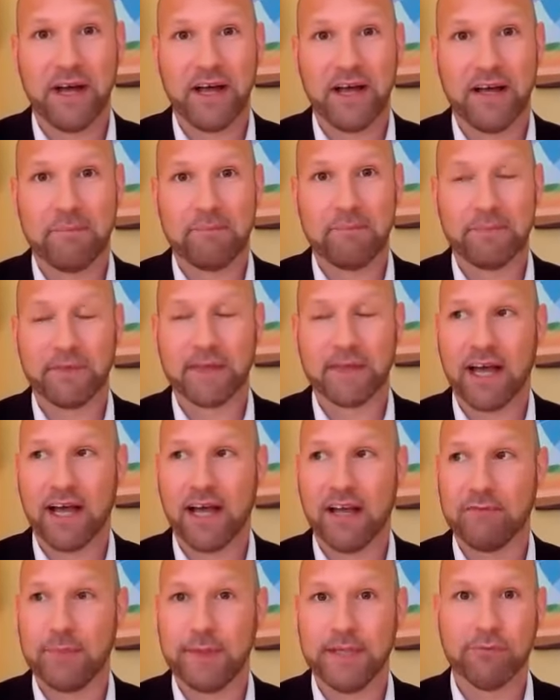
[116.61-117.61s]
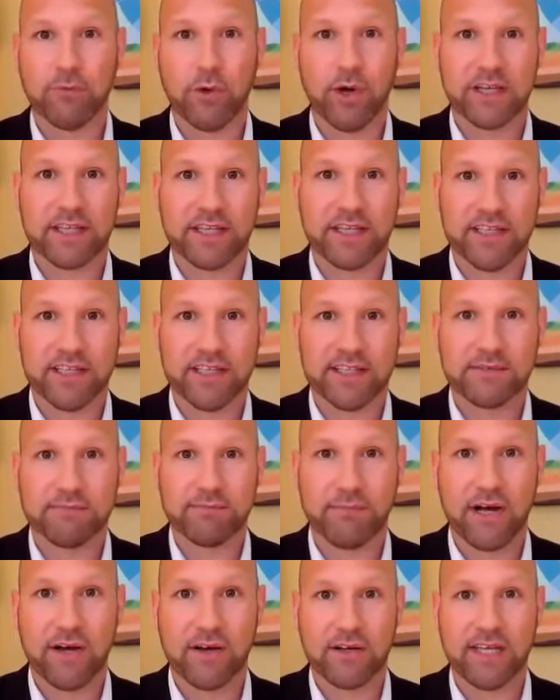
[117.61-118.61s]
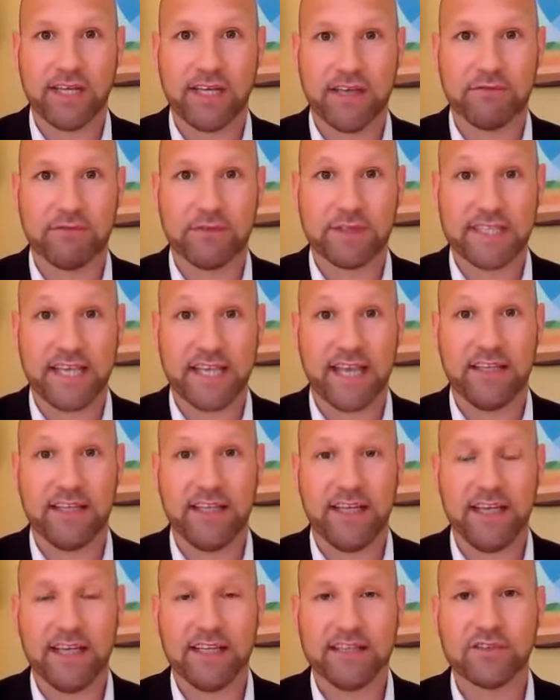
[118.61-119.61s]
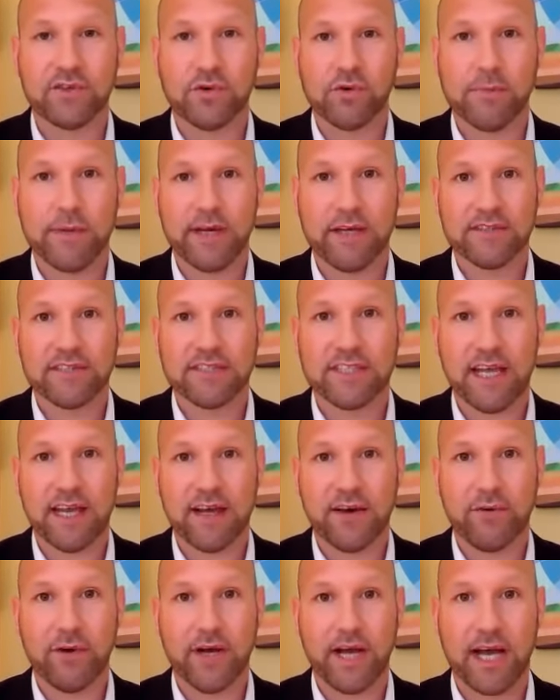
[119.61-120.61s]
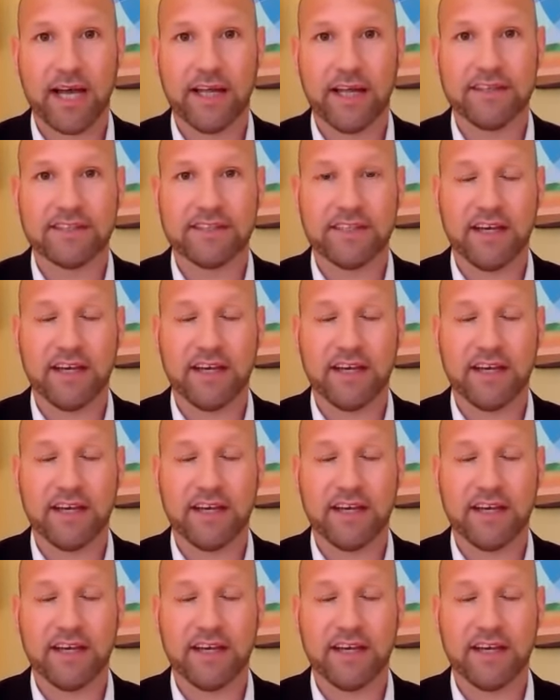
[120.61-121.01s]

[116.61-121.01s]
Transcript: I've been working in this market for 10 years almost now, and